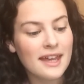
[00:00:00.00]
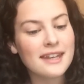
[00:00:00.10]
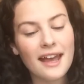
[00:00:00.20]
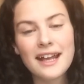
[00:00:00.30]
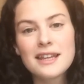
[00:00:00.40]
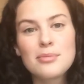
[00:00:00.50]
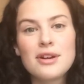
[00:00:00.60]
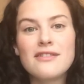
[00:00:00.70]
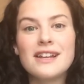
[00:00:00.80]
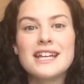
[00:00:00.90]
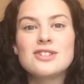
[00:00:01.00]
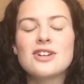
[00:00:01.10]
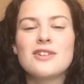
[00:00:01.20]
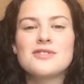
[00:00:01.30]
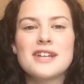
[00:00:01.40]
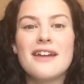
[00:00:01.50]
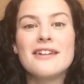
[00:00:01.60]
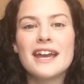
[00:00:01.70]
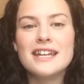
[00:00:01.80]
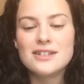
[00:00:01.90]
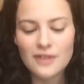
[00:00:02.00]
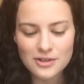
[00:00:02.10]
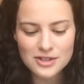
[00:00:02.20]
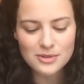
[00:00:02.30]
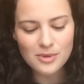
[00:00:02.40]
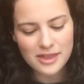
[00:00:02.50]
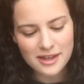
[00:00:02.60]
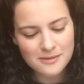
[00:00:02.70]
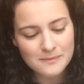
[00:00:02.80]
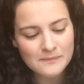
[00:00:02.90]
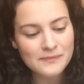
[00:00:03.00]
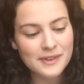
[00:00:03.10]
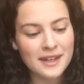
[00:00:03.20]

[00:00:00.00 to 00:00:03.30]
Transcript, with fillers: and I get the privilege of sharing a devotion with you.